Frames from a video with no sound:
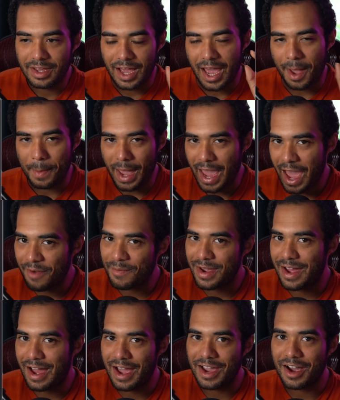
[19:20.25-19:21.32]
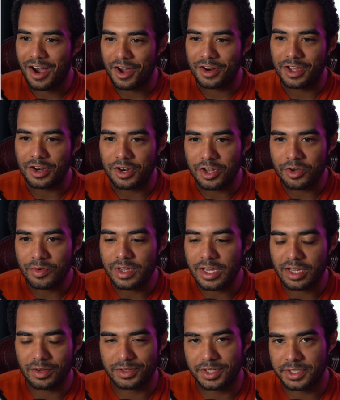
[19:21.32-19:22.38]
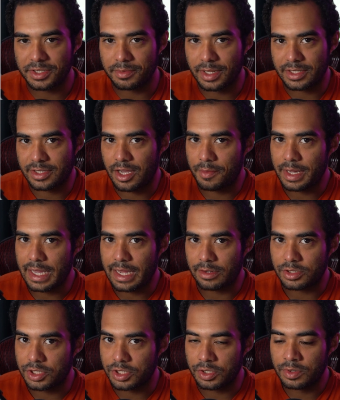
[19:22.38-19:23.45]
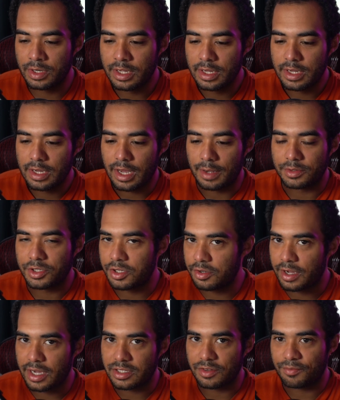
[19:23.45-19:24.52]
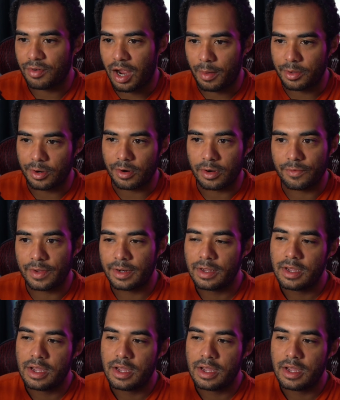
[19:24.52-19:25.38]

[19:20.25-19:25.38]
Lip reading: I have my eye on a new ecosystem that's coming out soon. I'm sure you guys have probably heard of it.